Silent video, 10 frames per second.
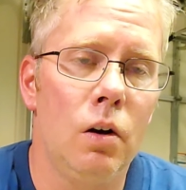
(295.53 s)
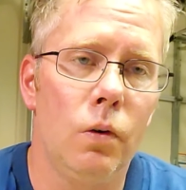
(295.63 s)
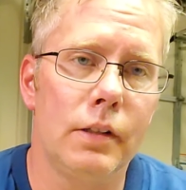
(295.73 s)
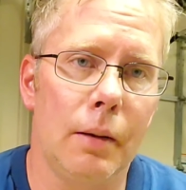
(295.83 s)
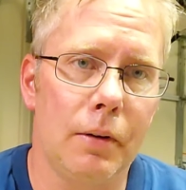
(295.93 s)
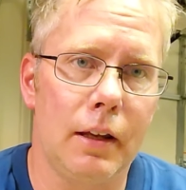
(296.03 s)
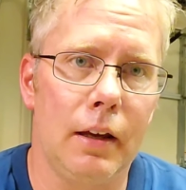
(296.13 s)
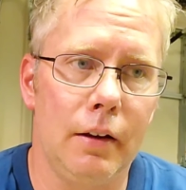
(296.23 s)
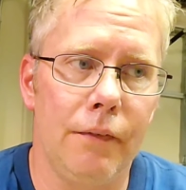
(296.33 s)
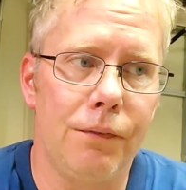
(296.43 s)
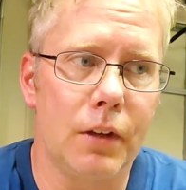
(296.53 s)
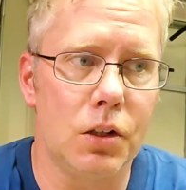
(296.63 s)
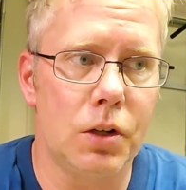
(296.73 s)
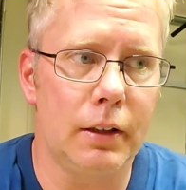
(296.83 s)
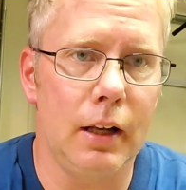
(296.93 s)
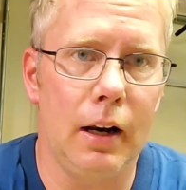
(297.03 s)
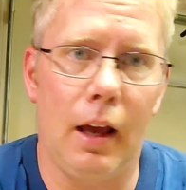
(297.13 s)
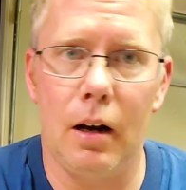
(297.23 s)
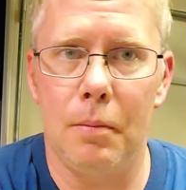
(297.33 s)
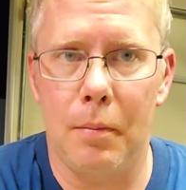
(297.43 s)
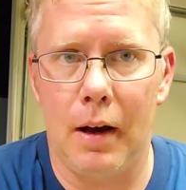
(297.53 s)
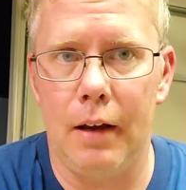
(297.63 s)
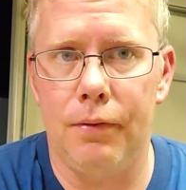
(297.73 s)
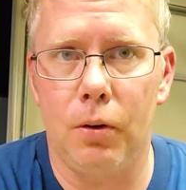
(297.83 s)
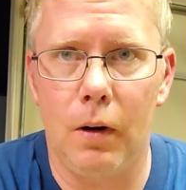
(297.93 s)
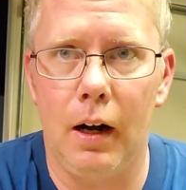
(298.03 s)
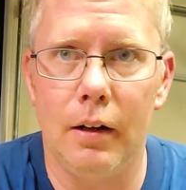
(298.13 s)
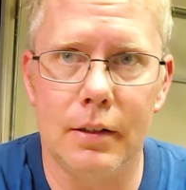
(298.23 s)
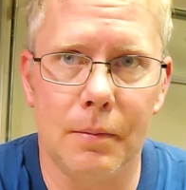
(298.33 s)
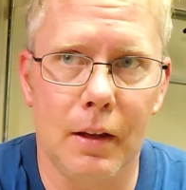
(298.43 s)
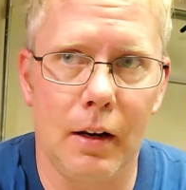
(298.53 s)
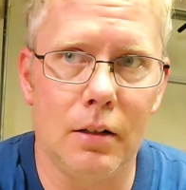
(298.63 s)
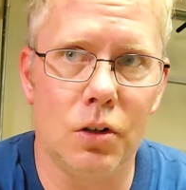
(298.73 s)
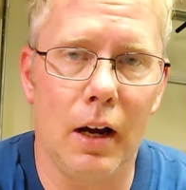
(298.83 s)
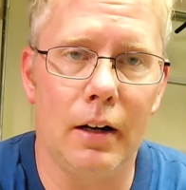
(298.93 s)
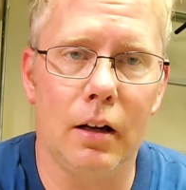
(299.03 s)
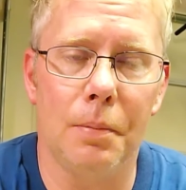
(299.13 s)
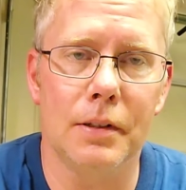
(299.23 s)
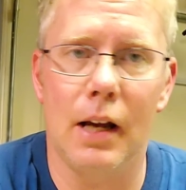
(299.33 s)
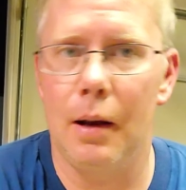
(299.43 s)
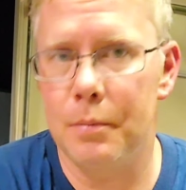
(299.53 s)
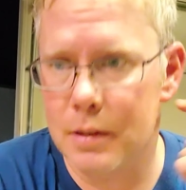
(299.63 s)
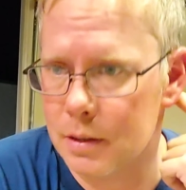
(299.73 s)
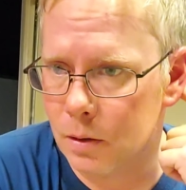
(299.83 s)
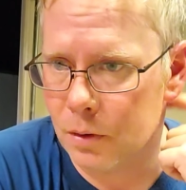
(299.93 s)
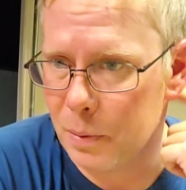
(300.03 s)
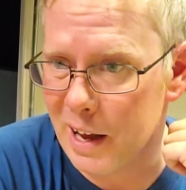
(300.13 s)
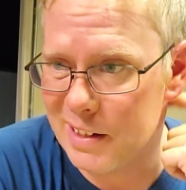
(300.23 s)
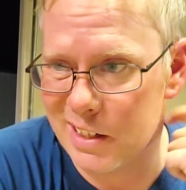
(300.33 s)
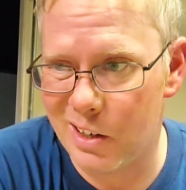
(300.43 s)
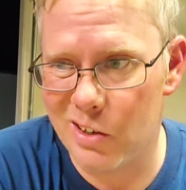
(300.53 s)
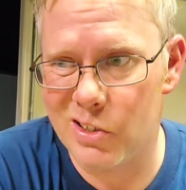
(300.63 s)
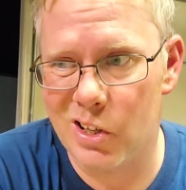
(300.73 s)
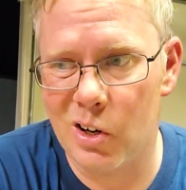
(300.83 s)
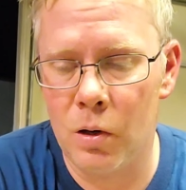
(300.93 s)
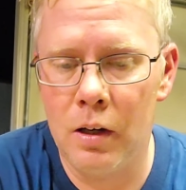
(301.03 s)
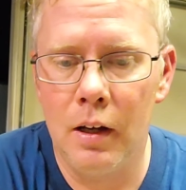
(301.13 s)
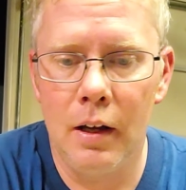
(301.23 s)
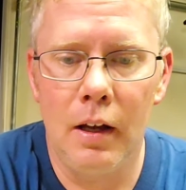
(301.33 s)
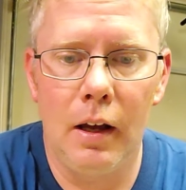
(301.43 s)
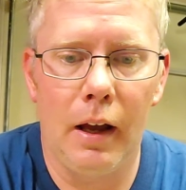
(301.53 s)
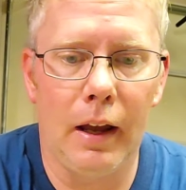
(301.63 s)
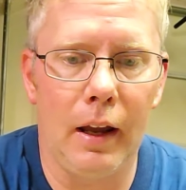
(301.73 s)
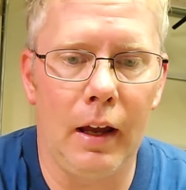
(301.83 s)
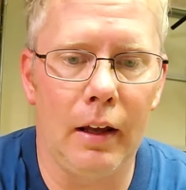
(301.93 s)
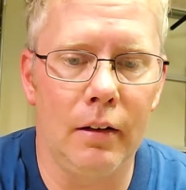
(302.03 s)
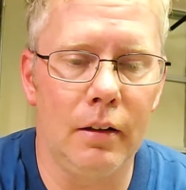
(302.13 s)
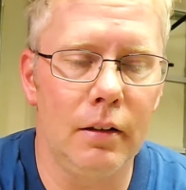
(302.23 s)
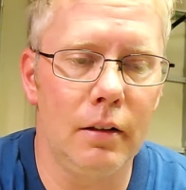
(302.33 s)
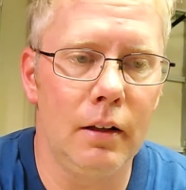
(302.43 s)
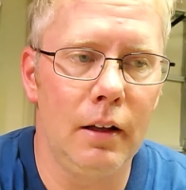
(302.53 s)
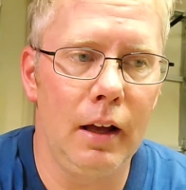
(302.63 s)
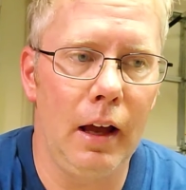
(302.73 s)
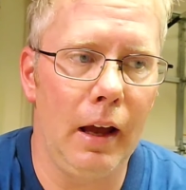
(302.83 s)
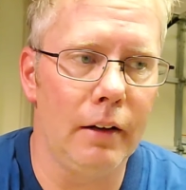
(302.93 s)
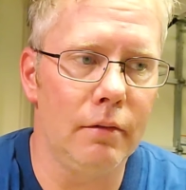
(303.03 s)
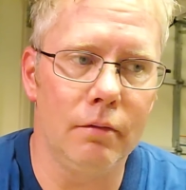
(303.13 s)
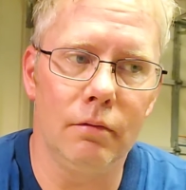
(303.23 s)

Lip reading: was able to get a trick that I'd had on my mind for a while, something that I'd tried a couple times over the past year or so, and had